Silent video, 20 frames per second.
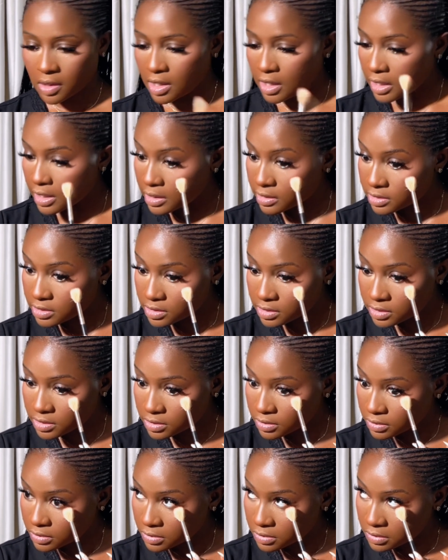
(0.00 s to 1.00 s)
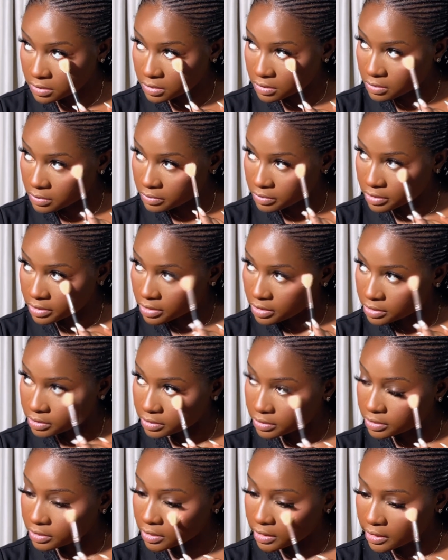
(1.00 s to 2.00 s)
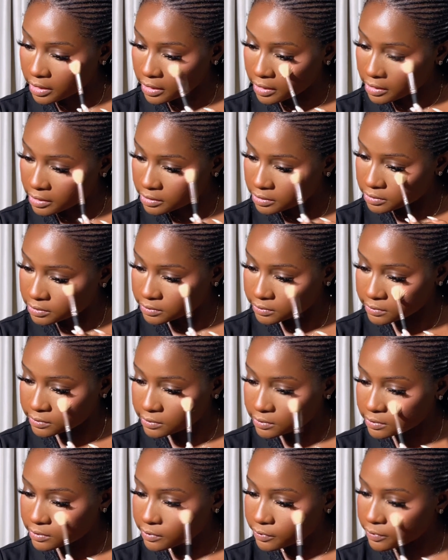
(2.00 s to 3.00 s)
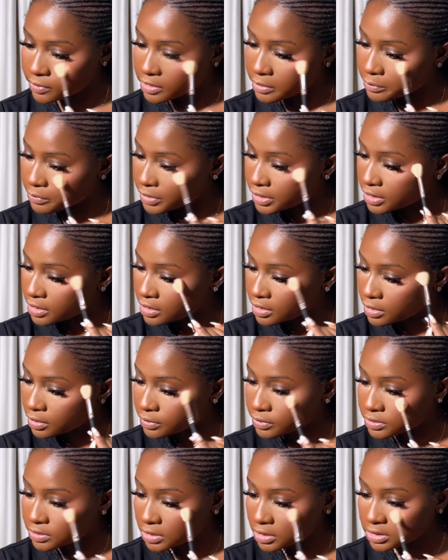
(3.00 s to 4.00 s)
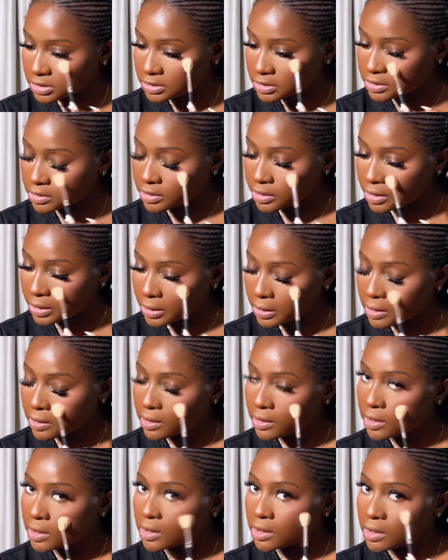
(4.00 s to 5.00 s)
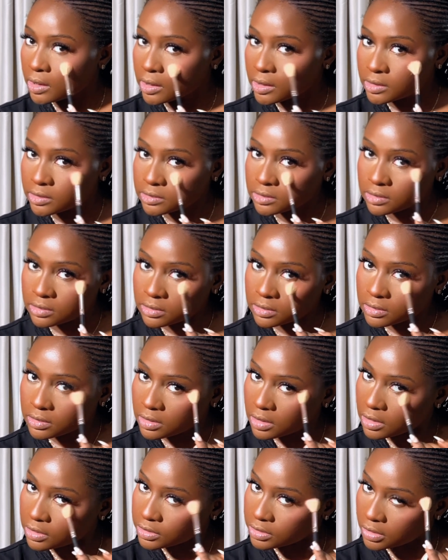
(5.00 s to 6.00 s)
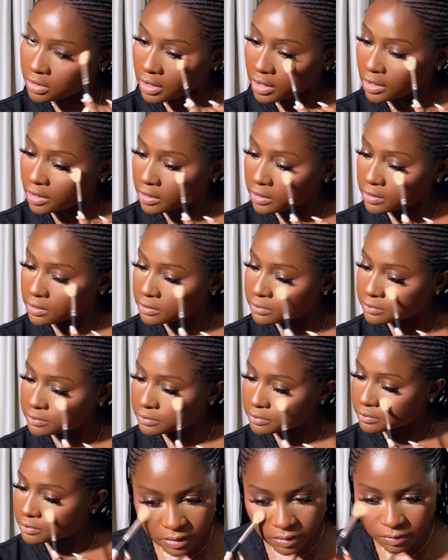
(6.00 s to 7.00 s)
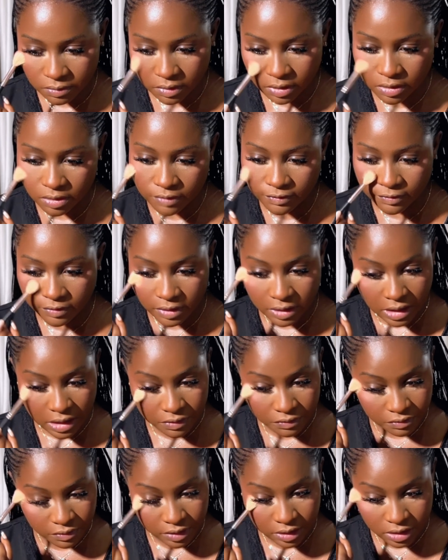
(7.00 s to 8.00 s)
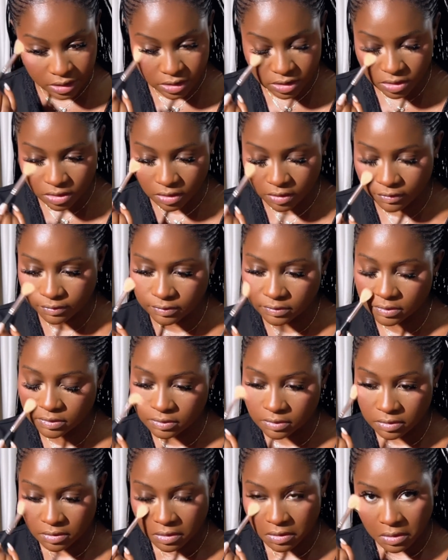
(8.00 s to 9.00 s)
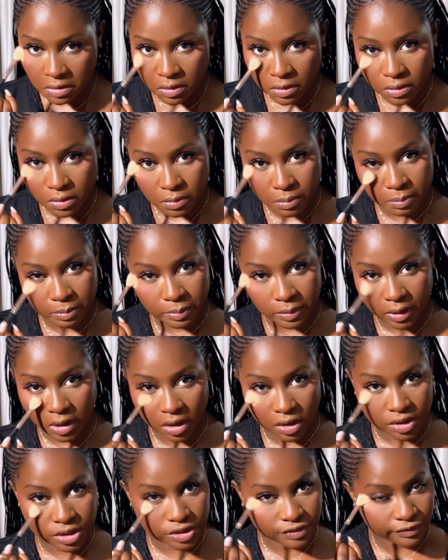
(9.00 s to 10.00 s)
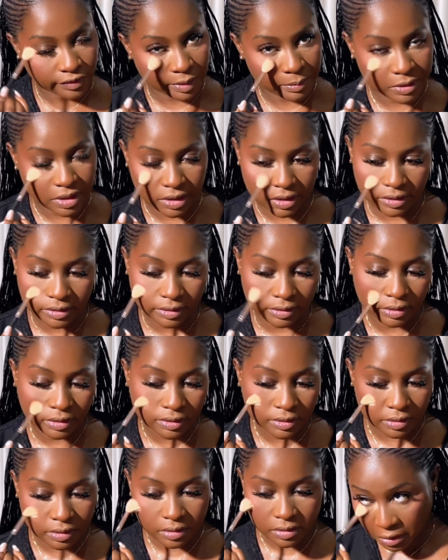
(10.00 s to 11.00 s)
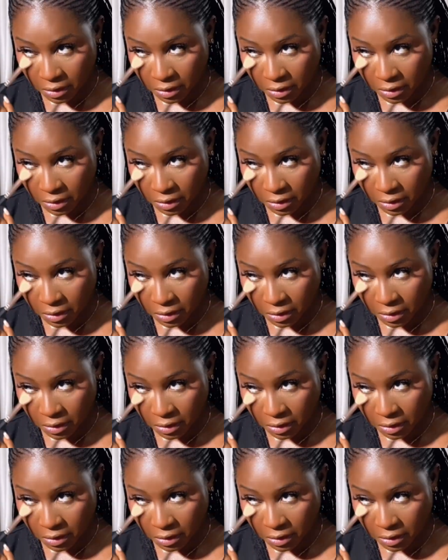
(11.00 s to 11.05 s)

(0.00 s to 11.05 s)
and just throw it under the eyes. You want to bring it closer to the under eye. We're going for that really soft blush feminine look.